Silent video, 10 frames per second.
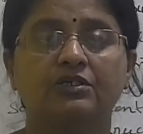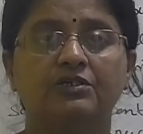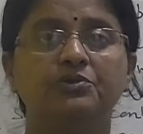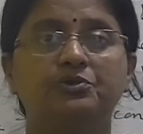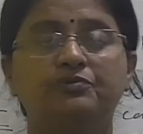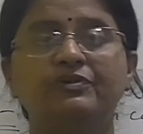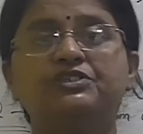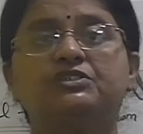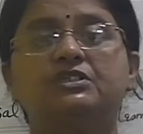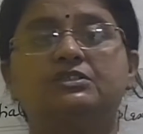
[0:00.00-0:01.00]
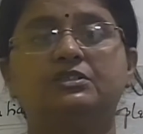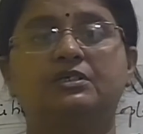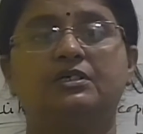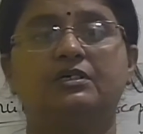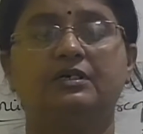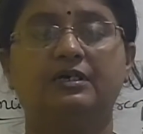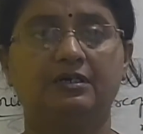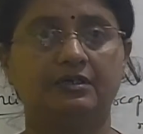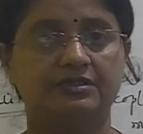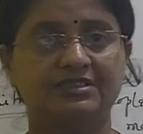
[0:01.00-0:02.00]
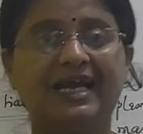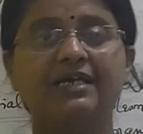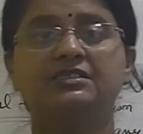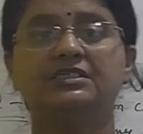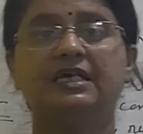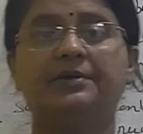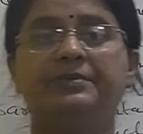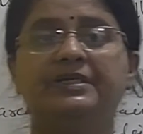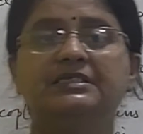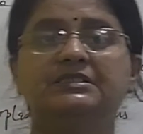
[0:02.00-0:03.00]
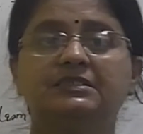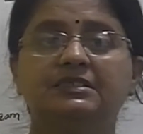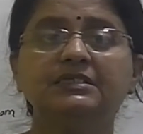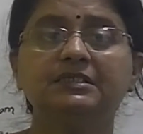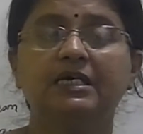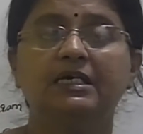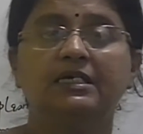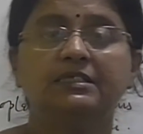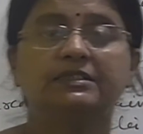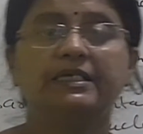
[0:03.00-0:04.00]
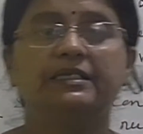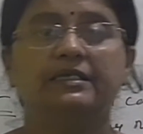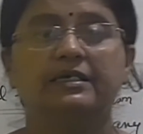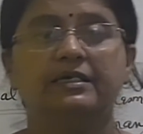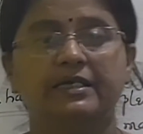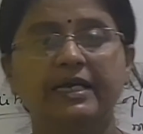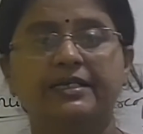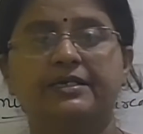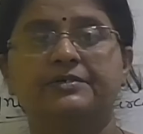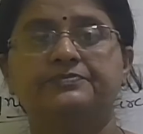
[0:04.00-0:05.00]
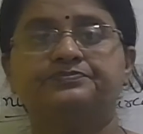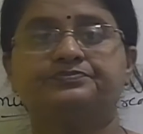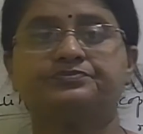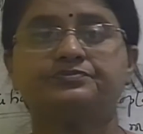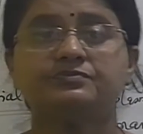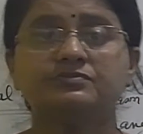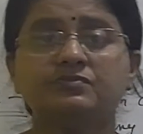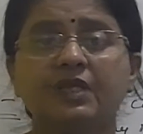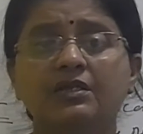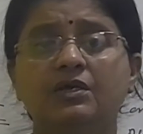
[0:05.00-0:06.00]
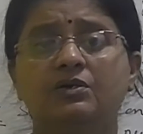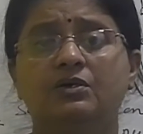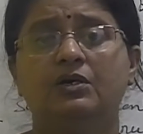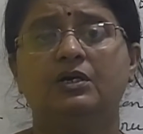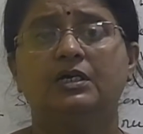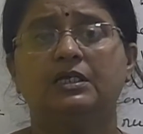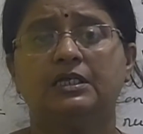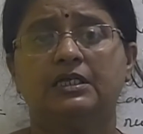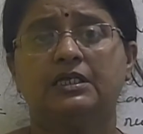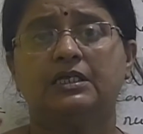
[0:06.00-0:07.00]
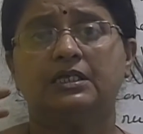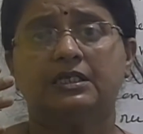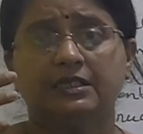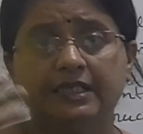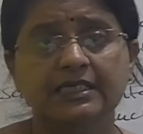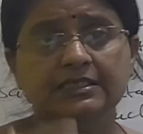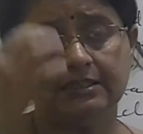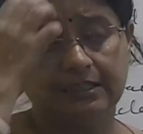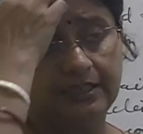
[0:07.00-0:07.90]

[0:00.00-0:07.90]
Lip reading: due to which this striated appearance is seen, right? Now this